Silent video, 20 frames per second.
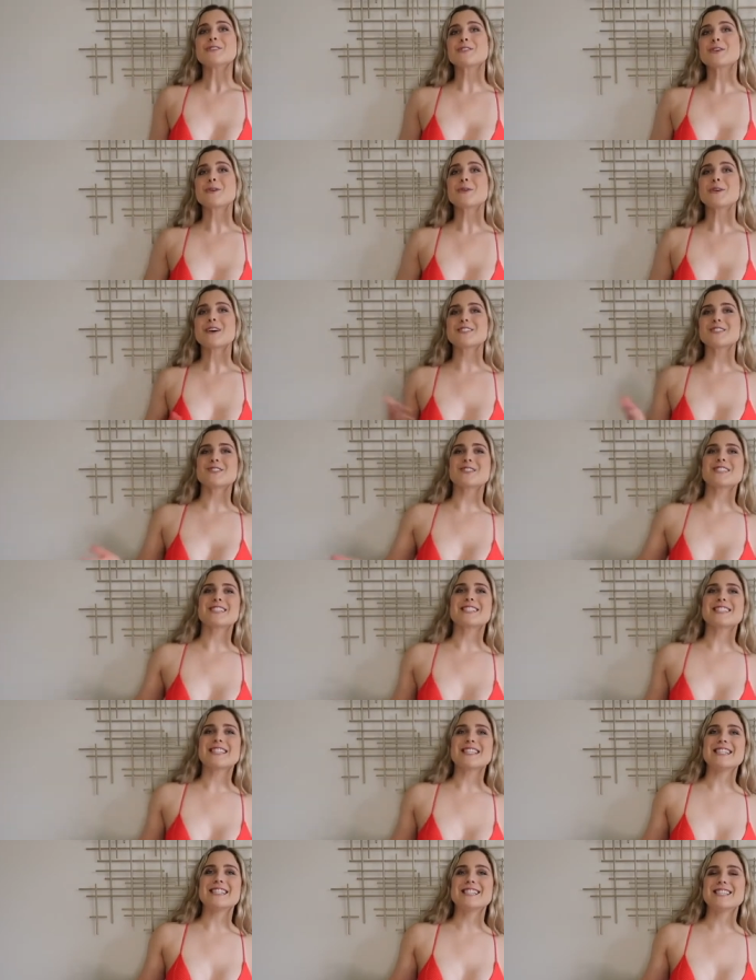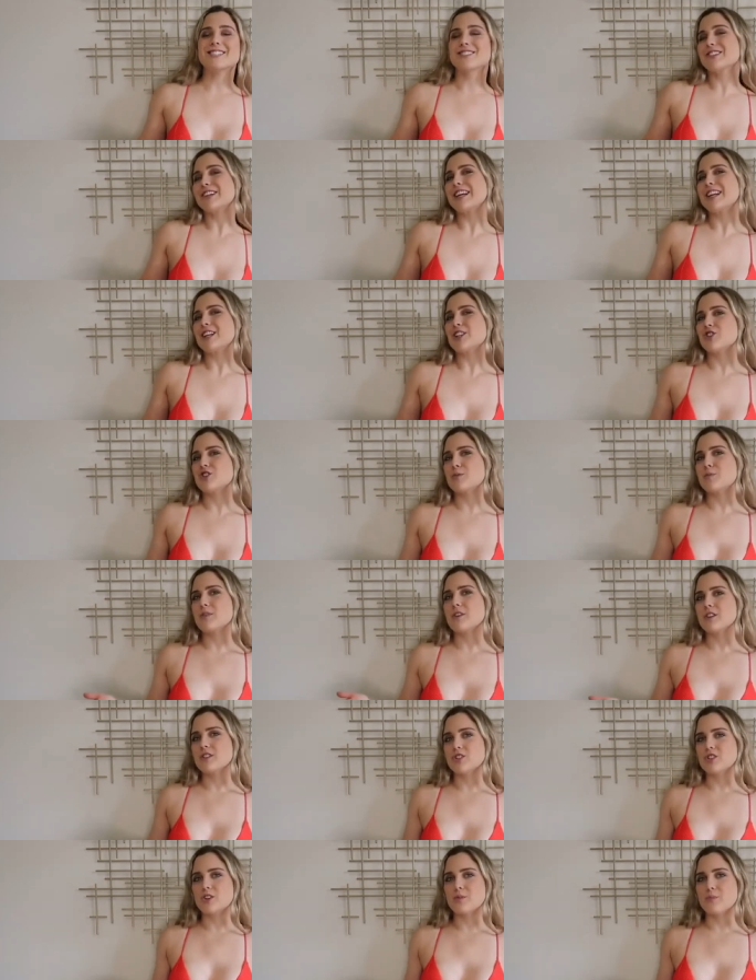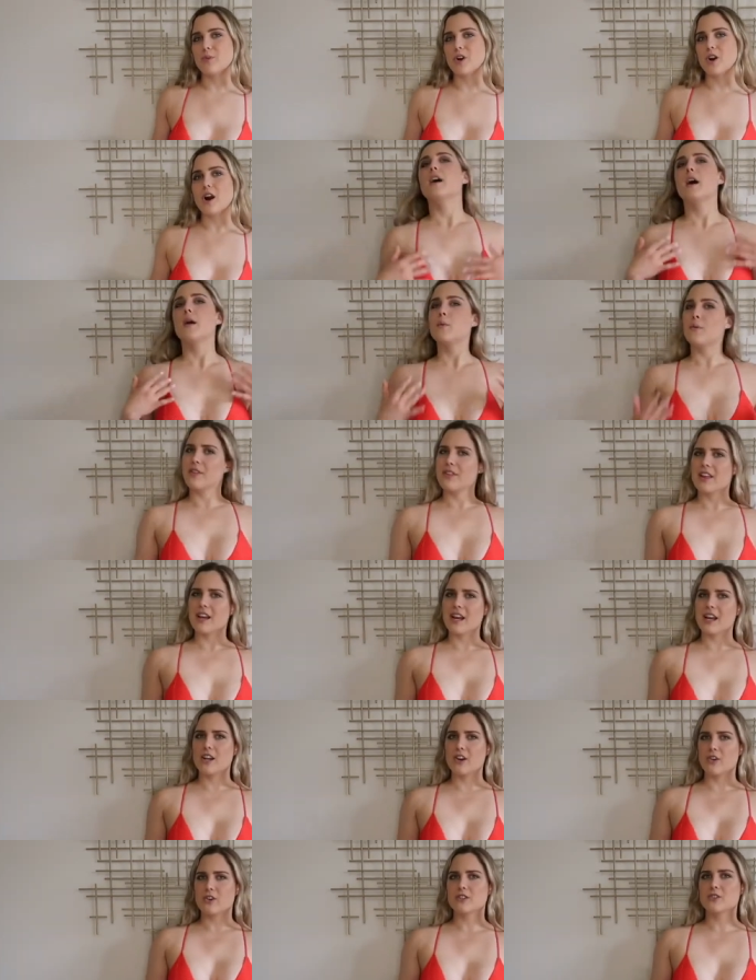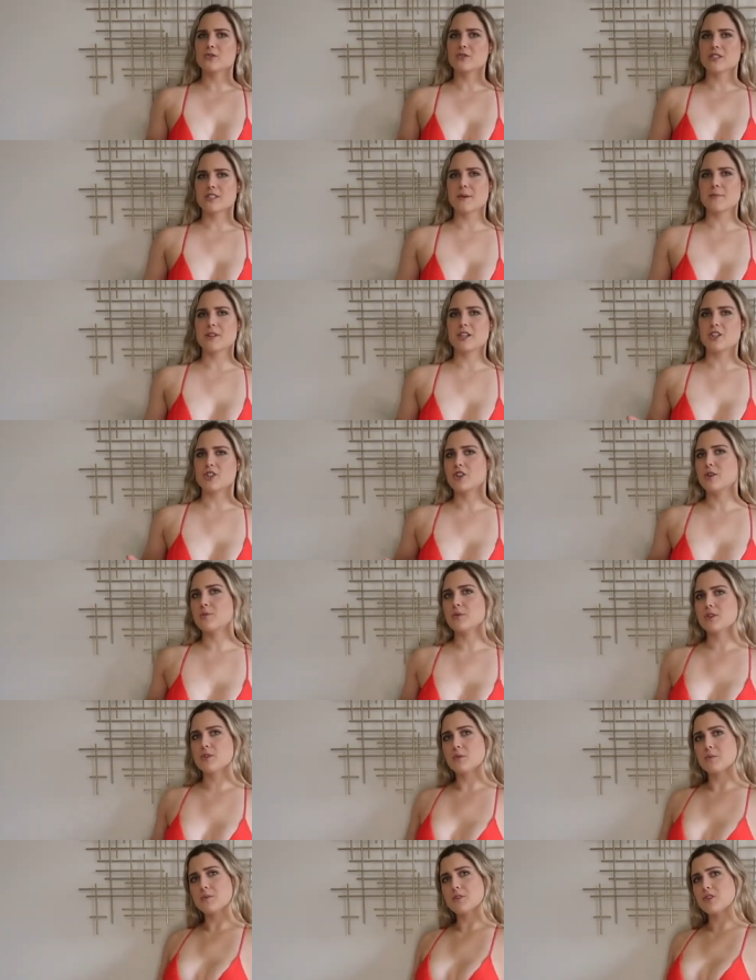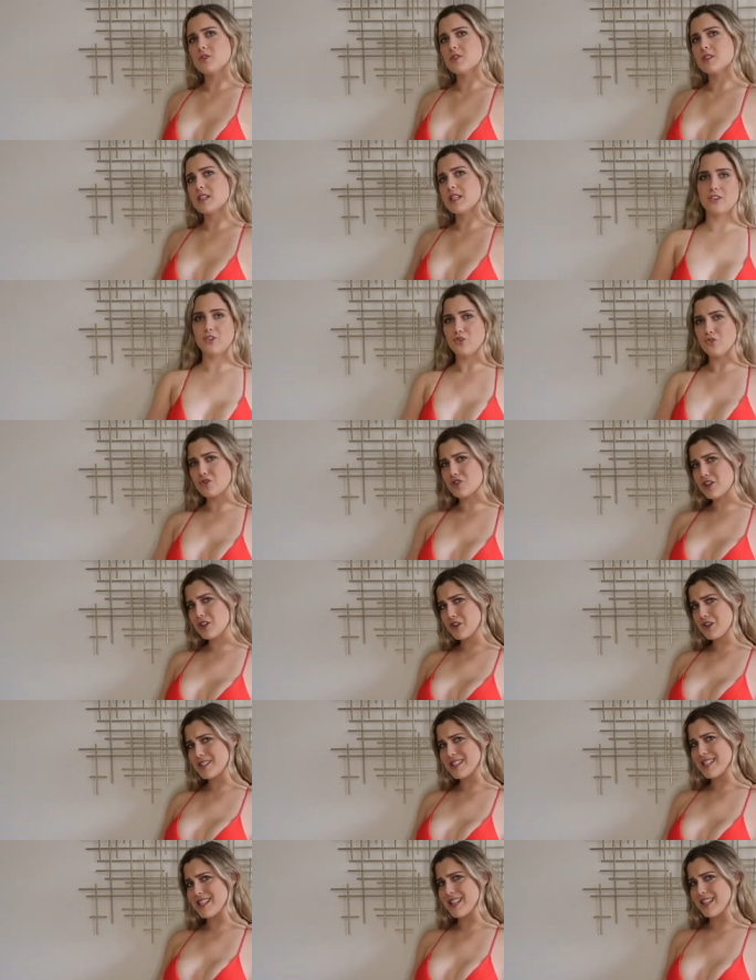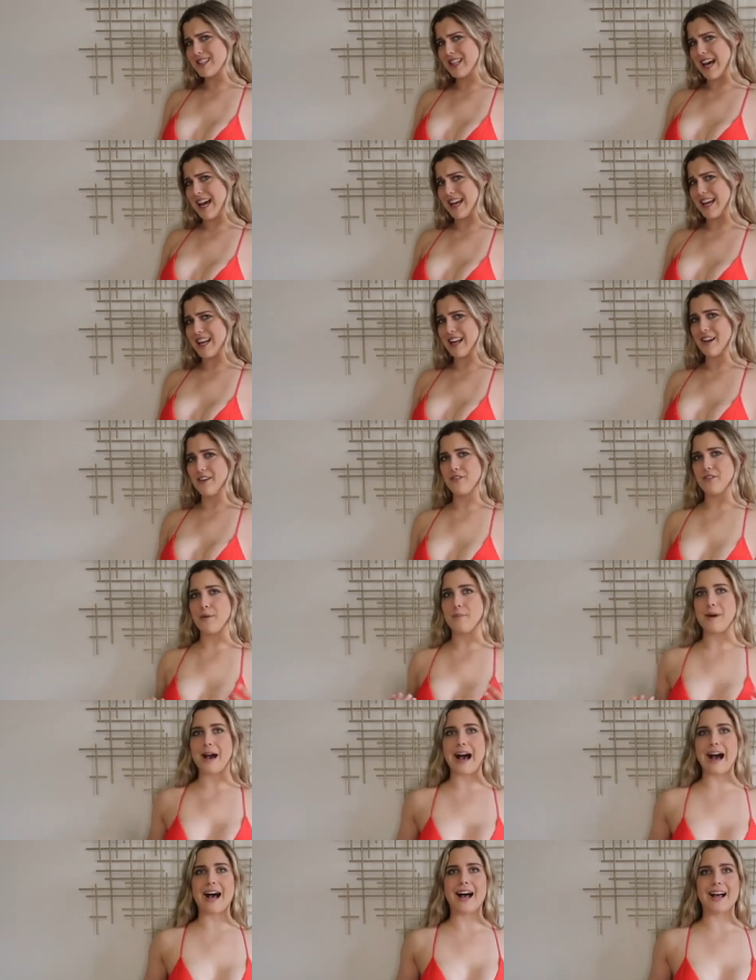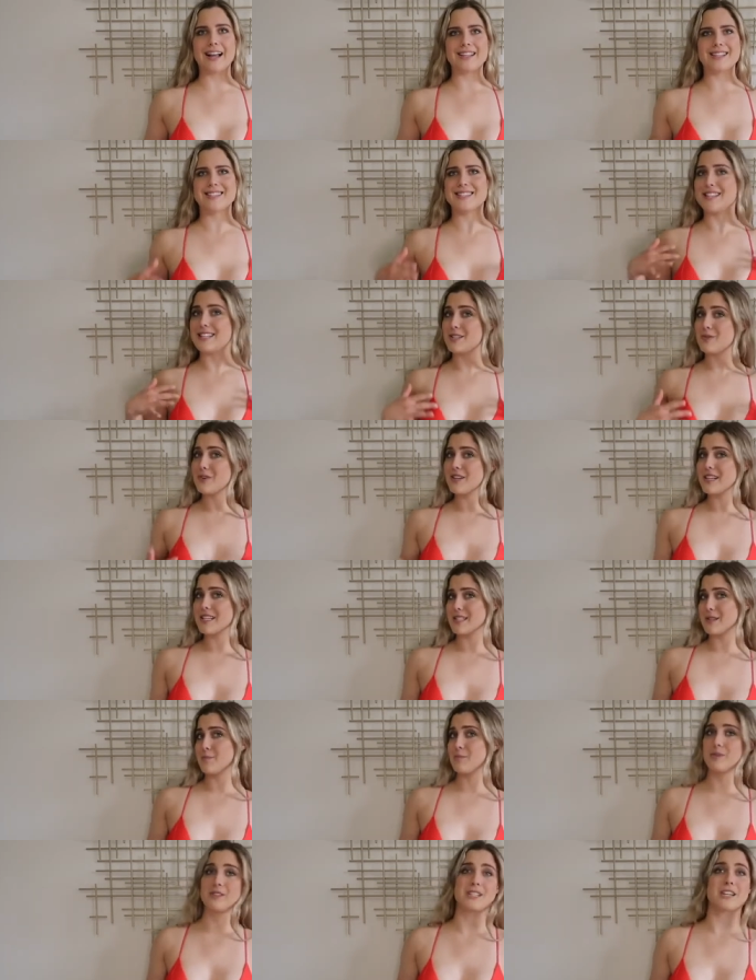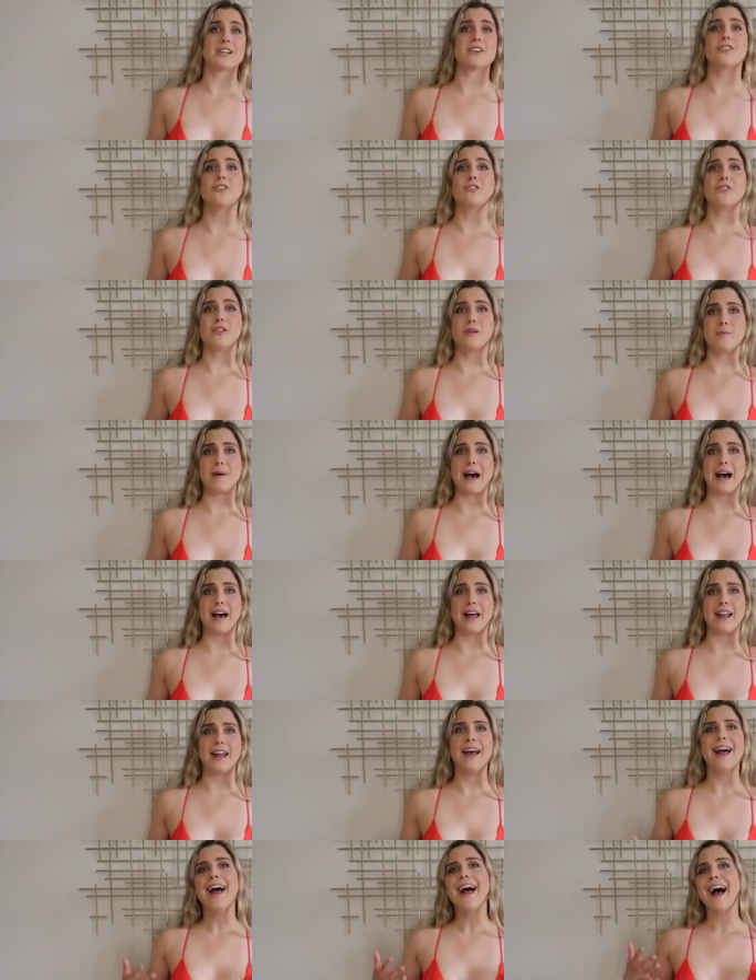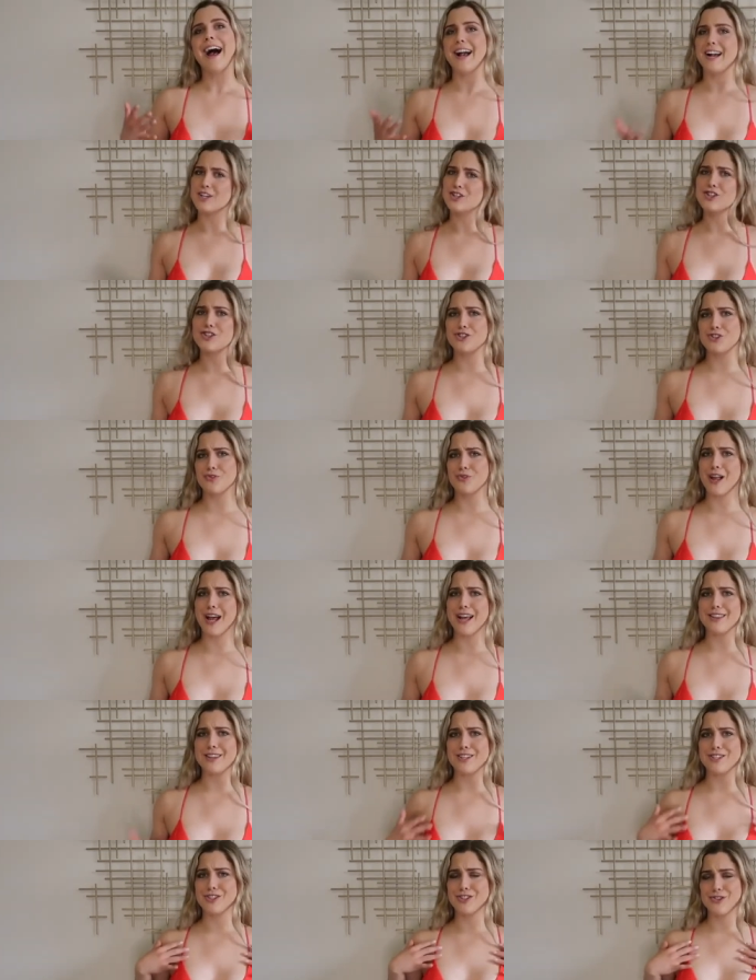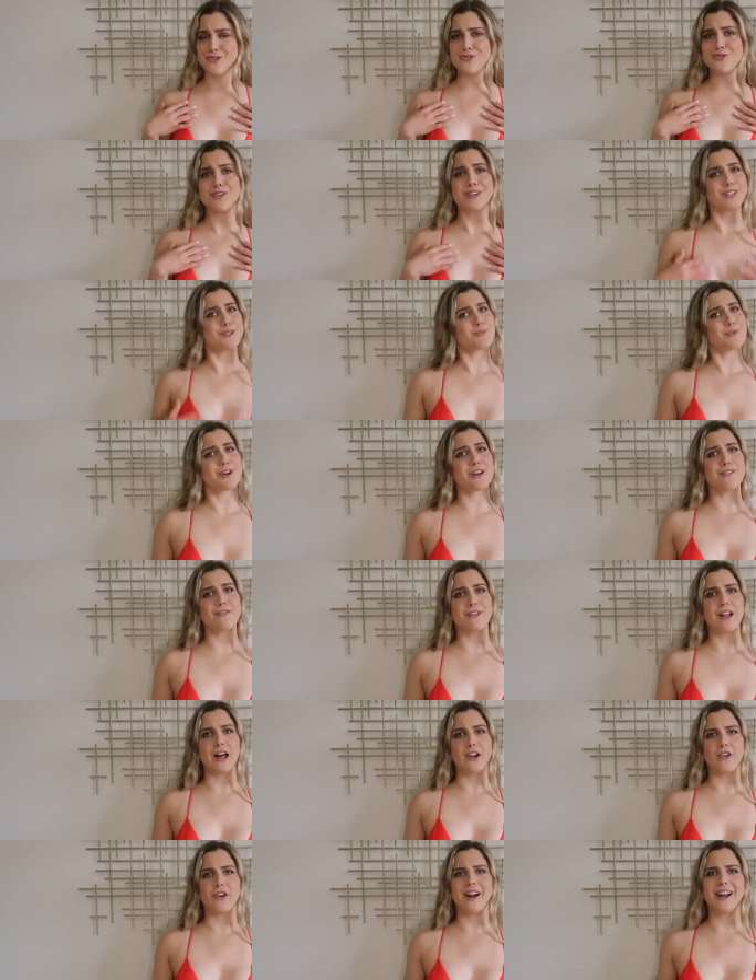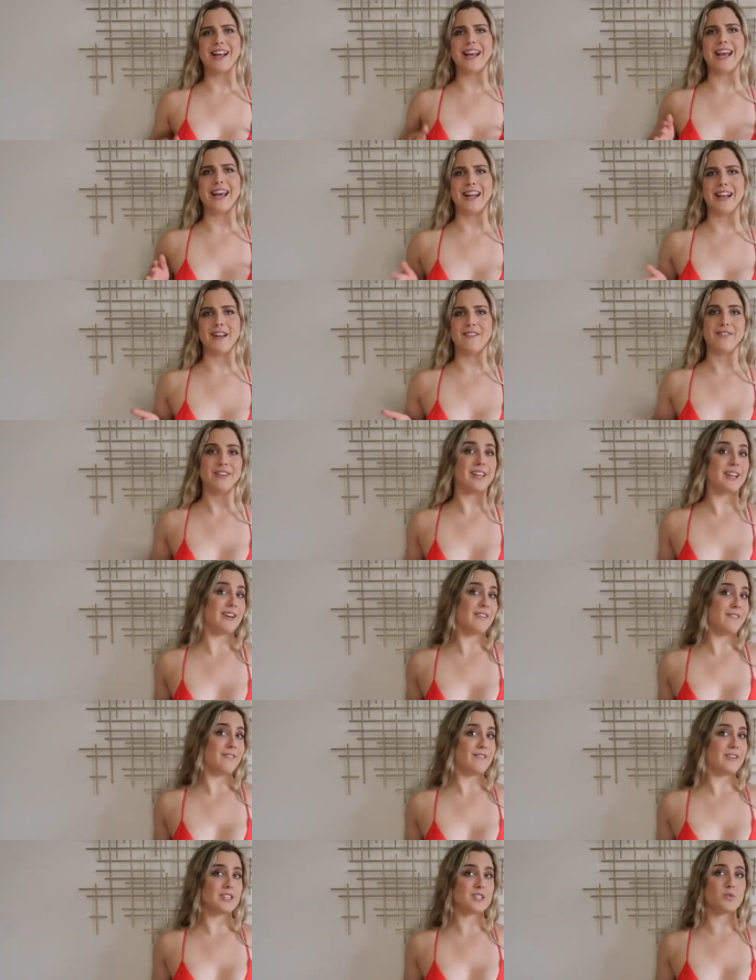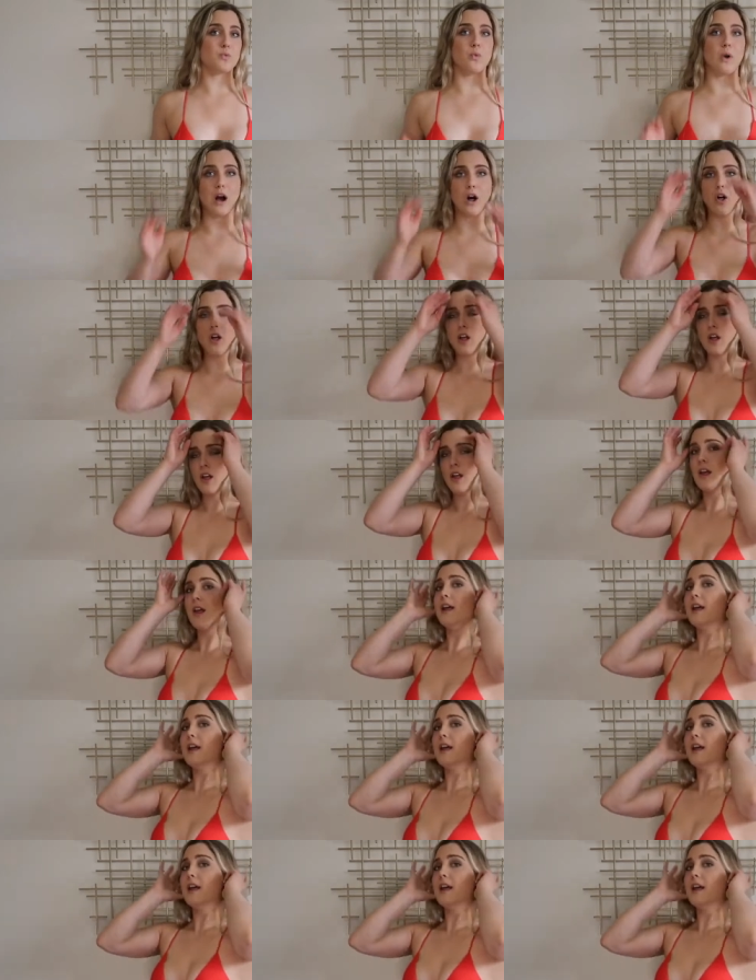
So as you can see, these are getting cheaper and cheaper. And one thing I noticed with some of the cheaper swimsuits, usually you can see the lining of the pads. This one isn't particularly bad. I actually do like this suit. It's pretty flattering and I feel like it fits well.